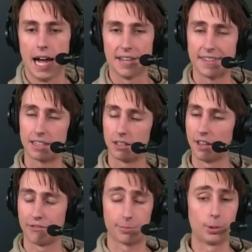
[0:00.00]
I think
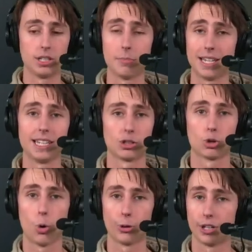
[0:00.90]
if you're putting him at nickel
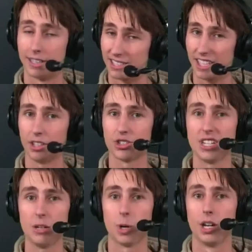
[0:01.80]
corner, and the Steelers
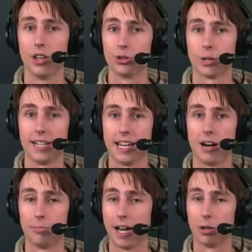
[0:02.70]
need one of those right
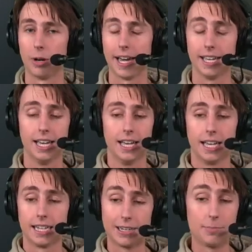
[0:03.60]
now, by the way,
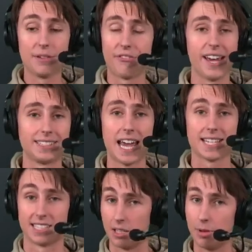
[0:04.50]
he'd be
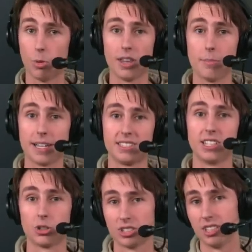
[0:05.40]
fantastic. He'd be one of the best
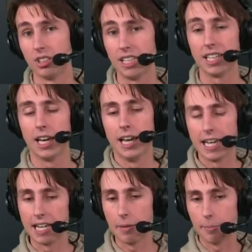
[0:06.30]
nickels in the league,
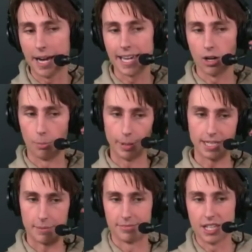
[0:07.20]
in my
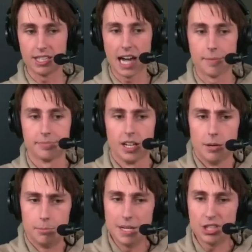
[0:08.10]
opinion. Then you got
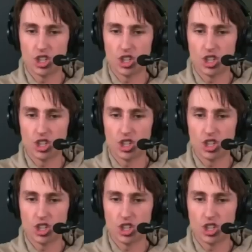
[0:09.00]
Meech